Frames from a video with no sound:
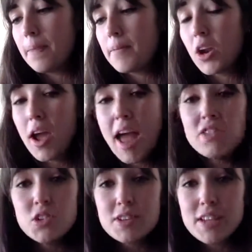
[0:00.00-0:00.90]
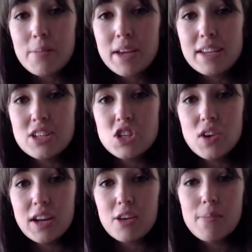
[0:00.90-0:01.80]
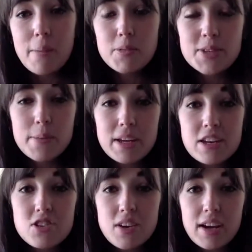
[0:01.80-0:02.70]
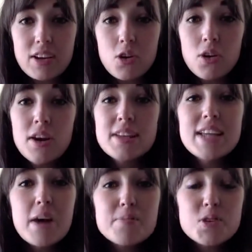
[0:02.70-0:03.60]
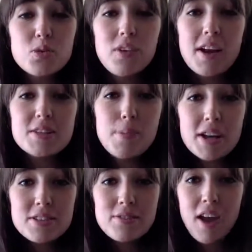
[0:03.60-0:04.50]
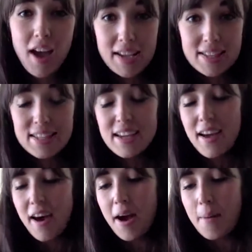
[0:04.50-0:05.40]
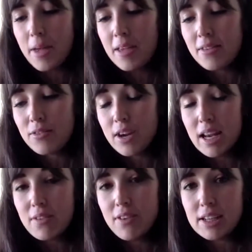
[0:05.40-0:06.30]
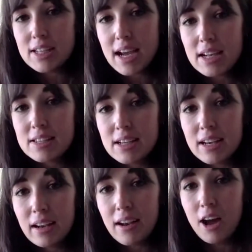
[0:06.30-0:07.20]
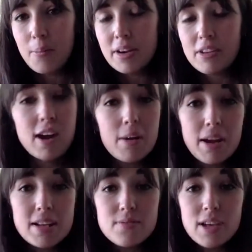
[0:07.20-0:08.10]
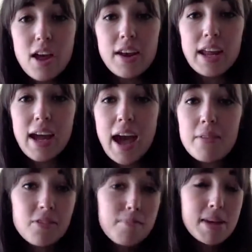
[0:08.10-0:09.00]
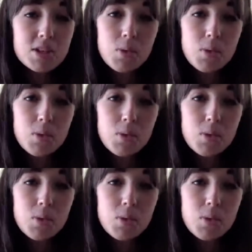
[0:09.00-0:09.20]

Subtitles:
you know, hedgehogs coming in to drink, your mammals coming in to drink, your damselflies, butterflies. It's a really fantastic little hub and a great place for learning and for mental